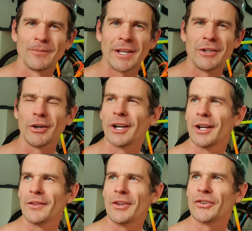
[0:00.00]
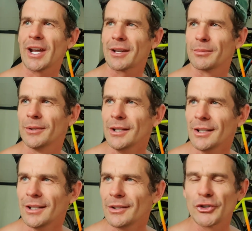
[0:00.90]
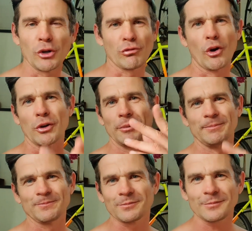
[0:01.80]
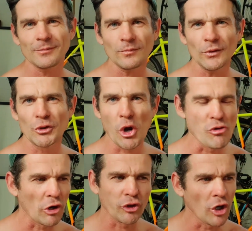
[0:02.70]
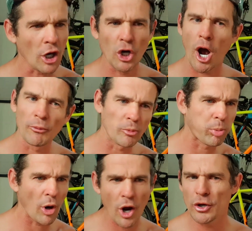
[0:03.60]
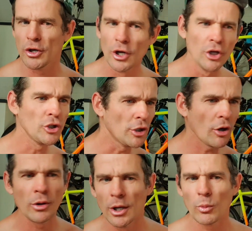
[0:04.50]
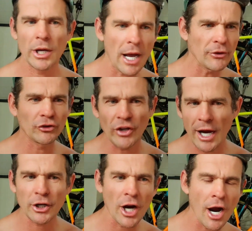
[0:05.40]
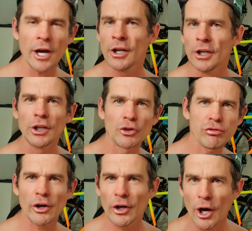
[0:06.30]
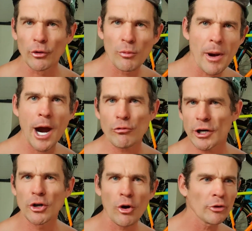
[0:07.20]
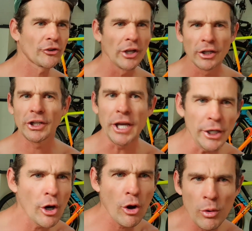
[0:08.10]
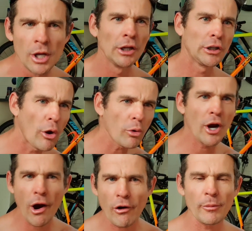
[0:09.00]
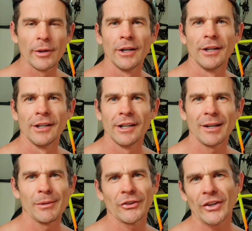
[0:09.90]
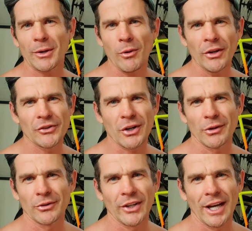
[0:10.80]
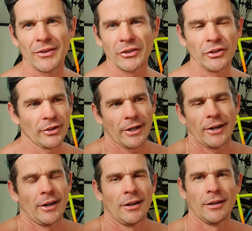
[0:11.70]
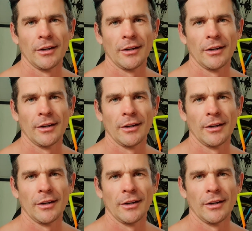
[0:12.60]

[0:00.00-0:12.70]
And you got the Zach, Joe Rogan. Joe Rogan's like, no, carbs are bad. You know, we got this Zach guy. He's running 100-mile records, keto, low carb. And I'm like, Zach, why is Joe saying this? He's, I don't know.